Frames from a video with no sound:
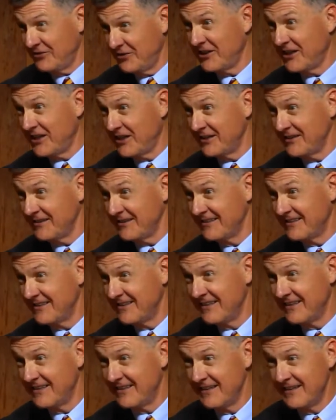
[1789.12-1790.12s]
it not?
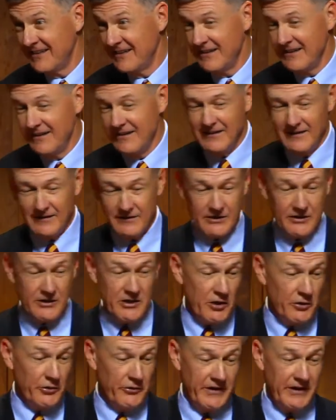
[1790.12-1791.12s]
To
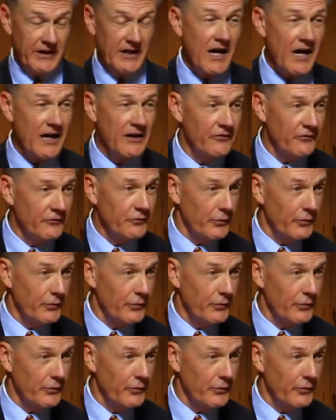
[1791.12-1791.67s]
know that God is